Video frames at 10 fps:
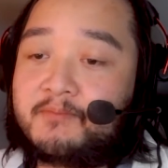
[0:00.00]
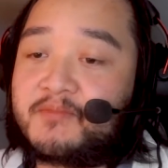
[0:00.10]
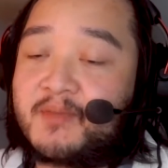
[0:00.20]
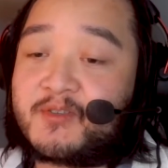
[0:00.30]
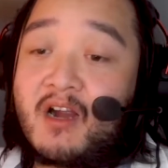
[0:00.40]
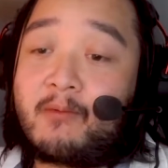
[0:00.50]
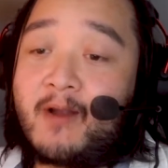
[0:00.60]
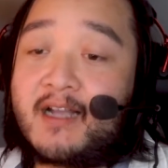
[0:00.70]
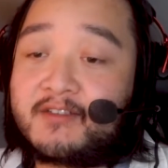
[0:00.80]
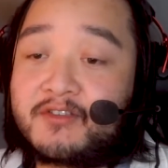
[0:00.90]

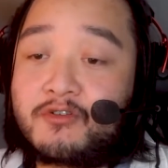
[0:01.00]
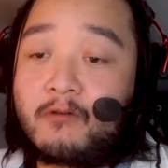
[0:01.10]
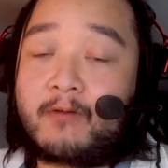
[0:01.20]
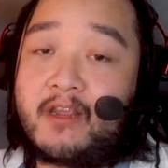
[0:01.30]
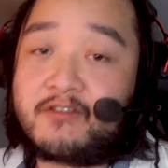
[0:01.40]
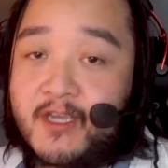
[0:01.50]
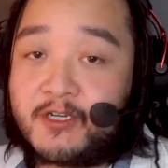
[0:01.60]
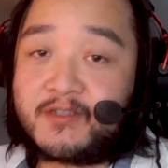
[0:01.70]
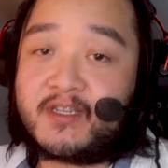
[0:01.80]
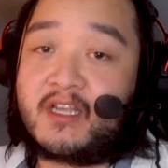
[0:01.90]
subscriber access to our radio
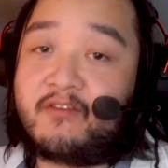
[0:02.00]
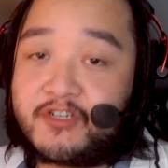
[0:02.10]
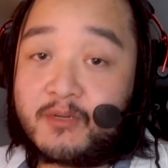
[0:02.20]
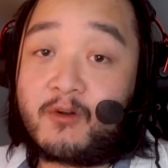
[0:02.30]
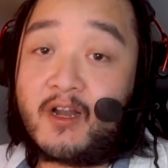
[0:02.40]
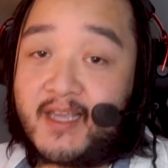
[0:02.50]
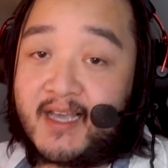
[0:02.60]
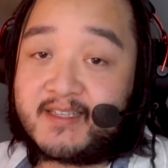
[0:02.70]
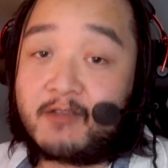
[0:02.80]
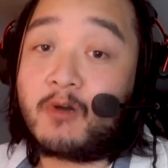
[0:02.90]
stations, television,
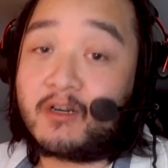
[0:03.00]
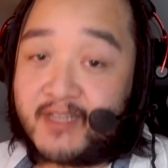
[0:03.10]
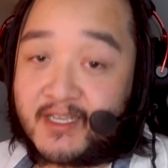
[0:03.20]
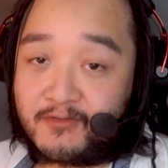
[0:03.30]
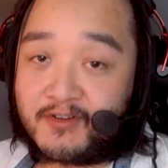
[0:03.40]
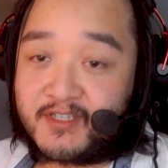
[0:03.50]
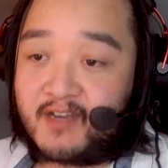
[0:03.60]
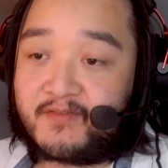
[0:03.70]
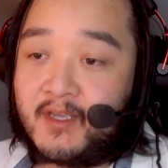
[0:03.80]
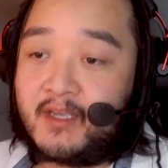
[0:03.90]
broadcasting, whatever that sort of
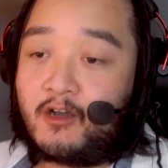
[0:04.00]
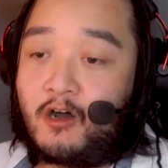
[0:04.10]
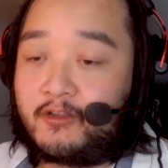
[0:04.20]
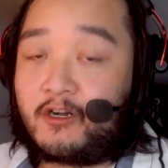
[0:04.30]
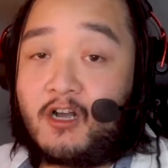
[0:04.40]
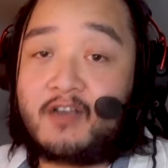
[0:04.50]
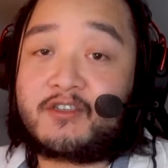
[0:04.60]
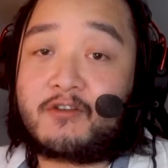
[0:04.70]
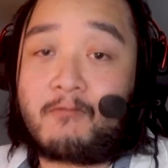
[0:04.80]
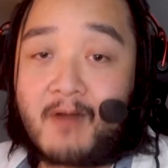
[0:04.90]
stuff, all their
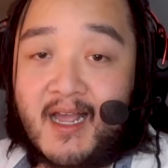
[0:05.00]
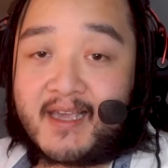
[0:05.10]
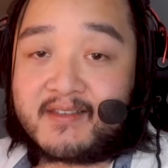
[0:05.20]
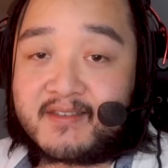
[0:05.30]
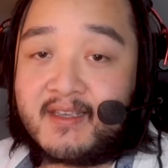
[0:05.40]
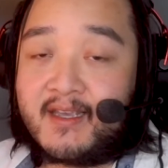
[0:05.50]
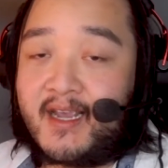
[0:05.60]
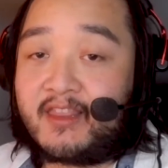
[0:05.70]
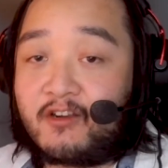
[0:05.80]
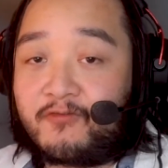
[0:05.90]
costs to rise,
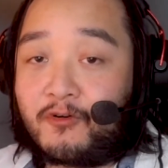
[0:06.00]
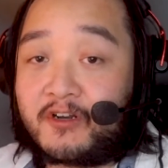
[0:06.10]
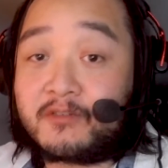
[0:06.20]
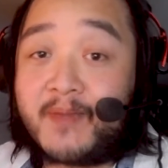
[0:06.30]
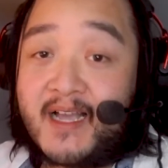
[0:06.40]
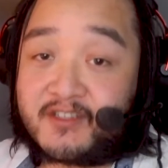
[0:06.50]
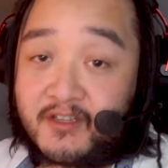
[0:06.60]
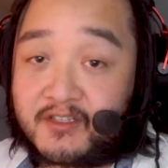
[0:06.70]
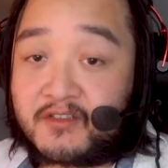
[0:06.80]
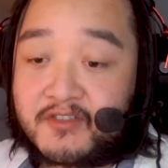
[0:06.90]
and therefore it'll pass
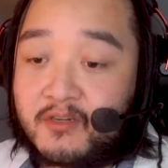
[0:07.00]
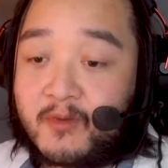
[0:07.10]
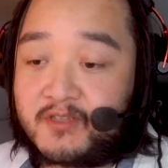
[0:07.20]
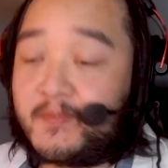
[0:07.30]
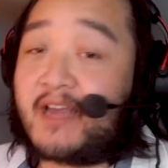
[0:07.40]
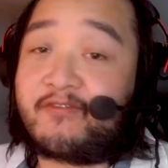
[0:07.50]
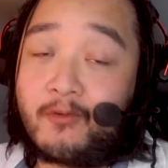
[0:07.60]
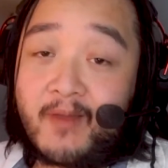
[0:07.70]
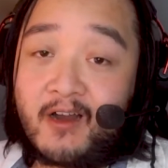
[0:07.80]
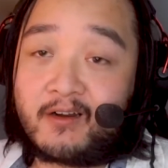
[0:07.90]
on to consumers, bad
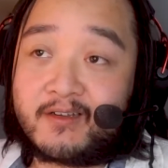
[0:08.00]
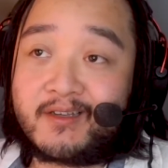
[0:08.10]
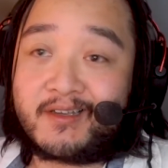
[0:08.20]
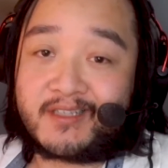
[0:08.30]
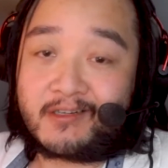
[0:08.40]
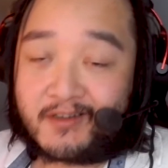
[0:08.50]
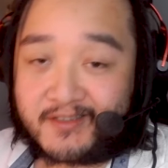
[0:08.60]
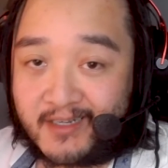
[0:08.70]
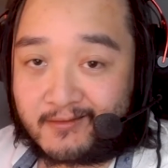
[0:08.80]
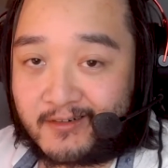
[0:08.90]
for America, et cetera,
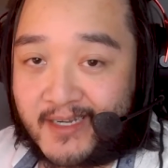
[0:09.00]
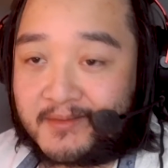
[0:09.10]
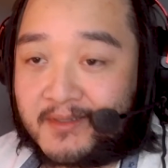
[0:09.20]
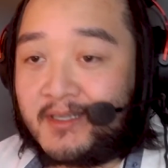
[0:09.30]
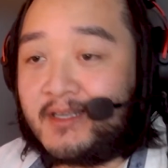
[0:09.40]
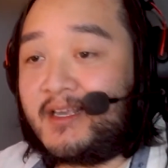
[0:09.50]
right?